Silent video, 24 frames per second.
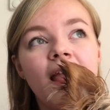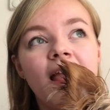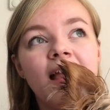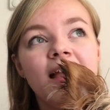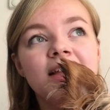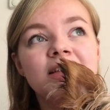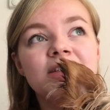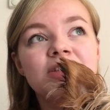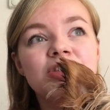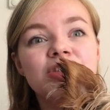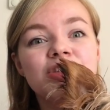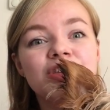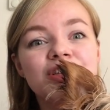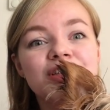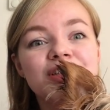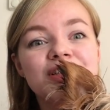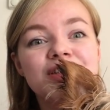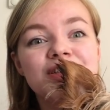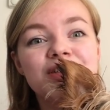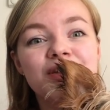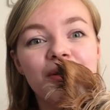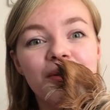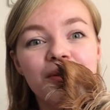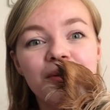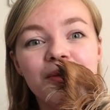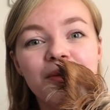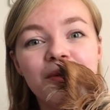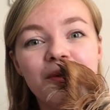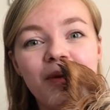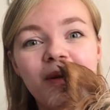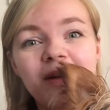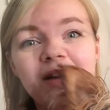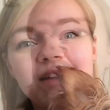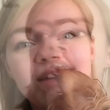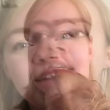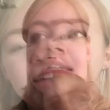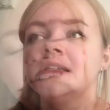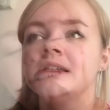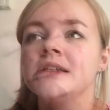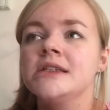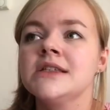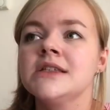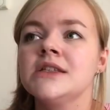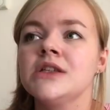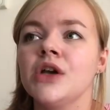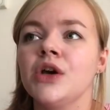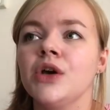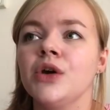it's just so quiet.
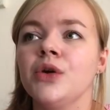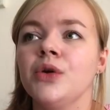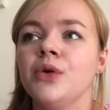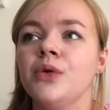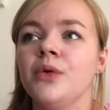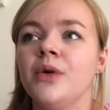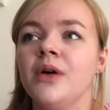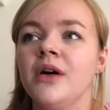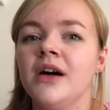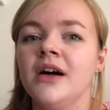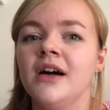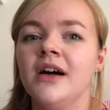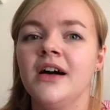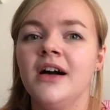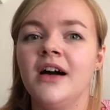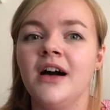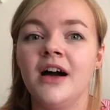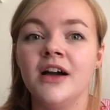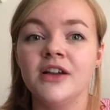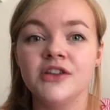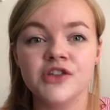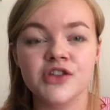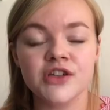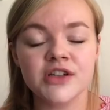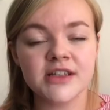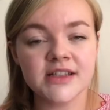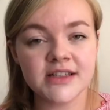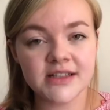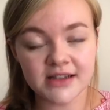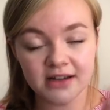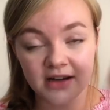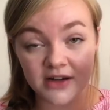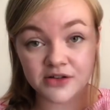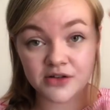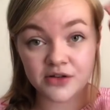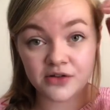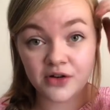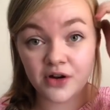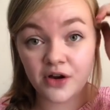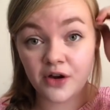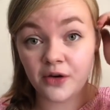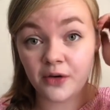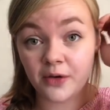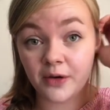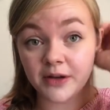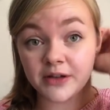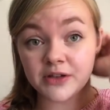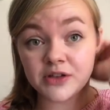So I don't
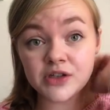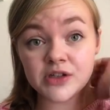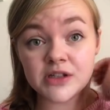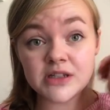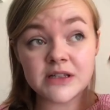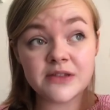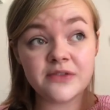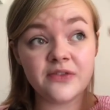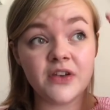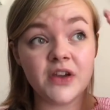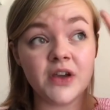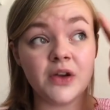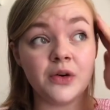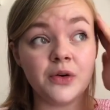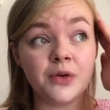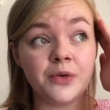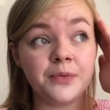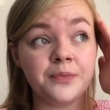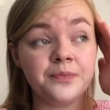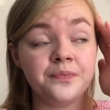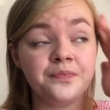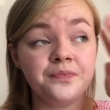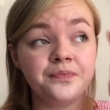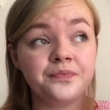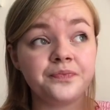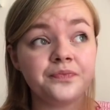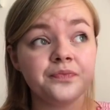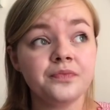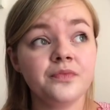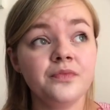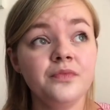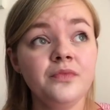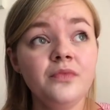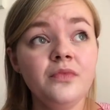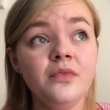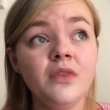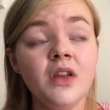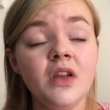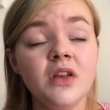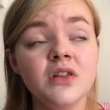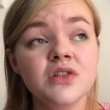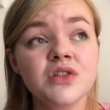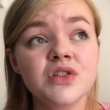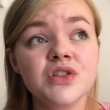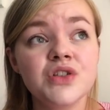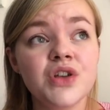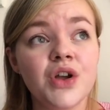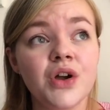know, I just feel
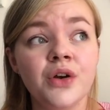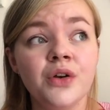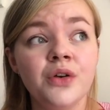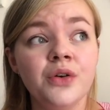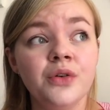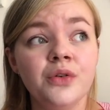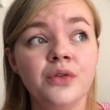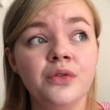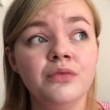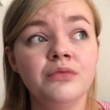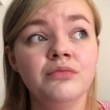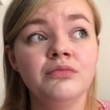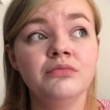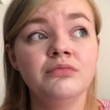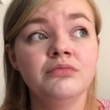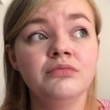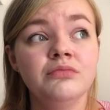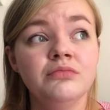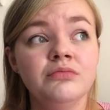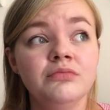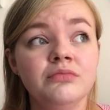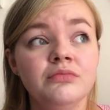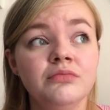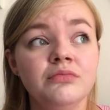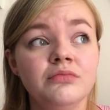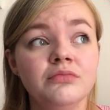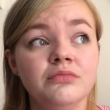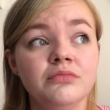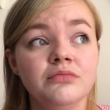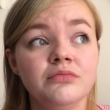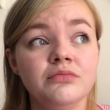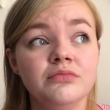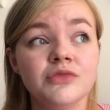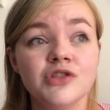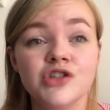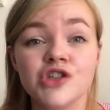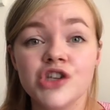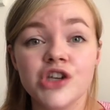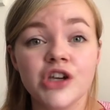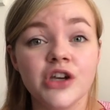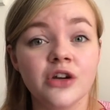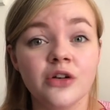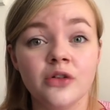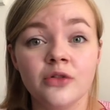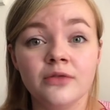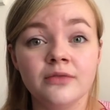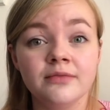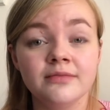so
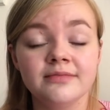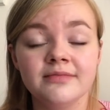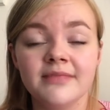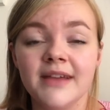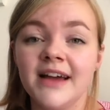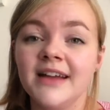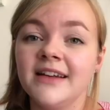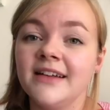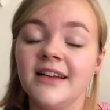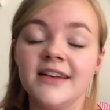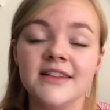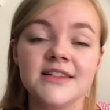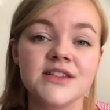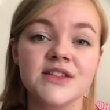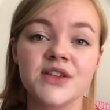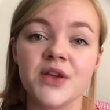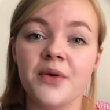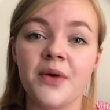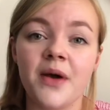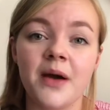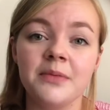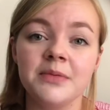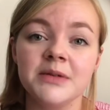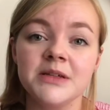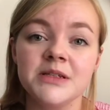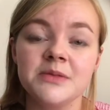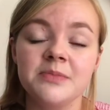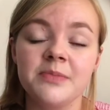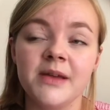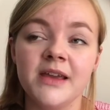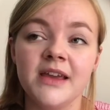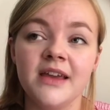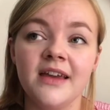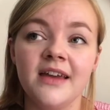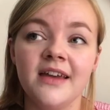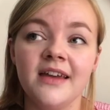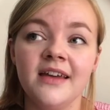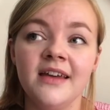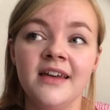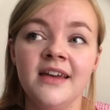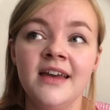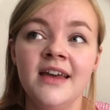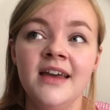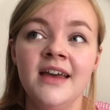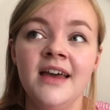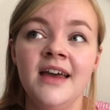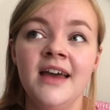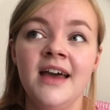chill and like so happy to be here,
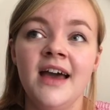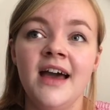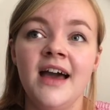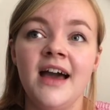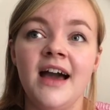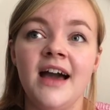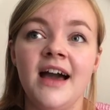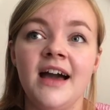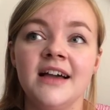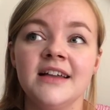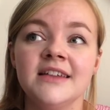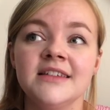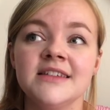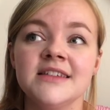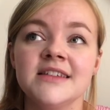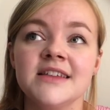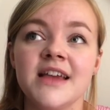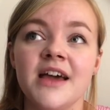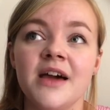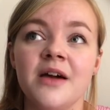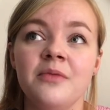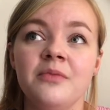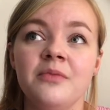and